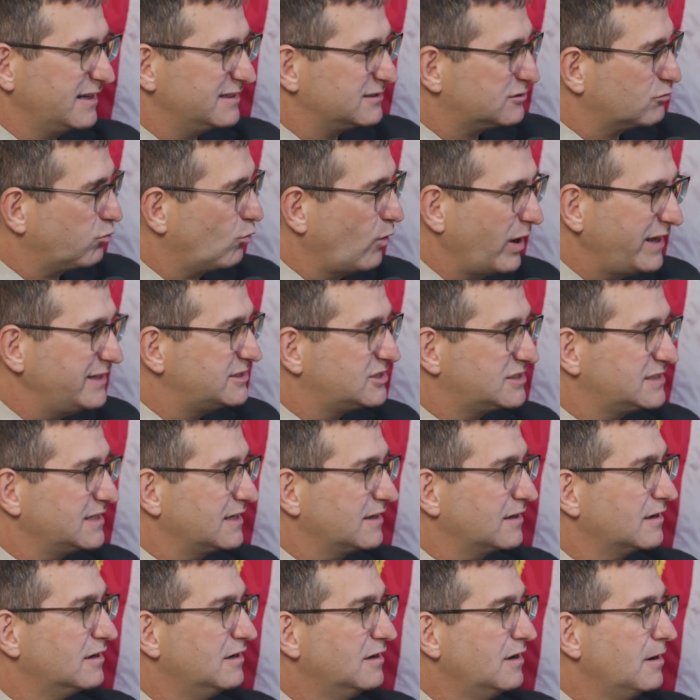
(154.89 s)
It's
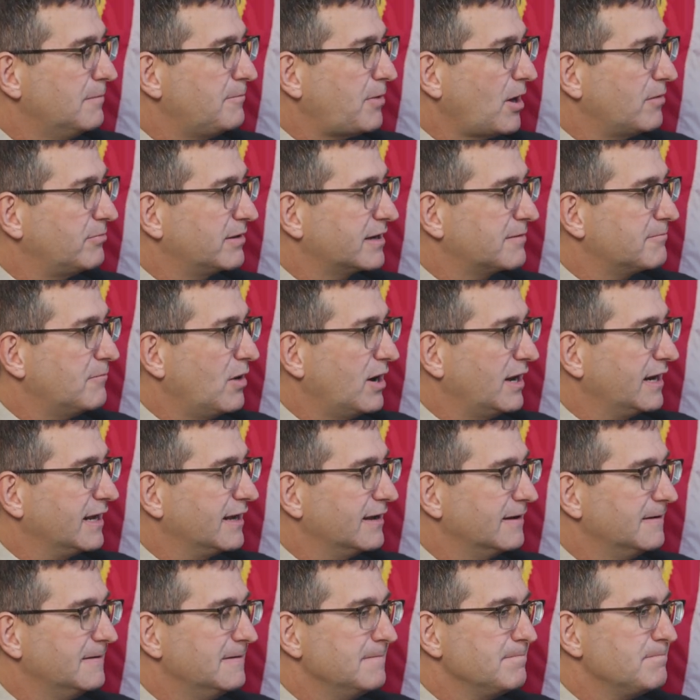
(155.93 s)
wasting public money.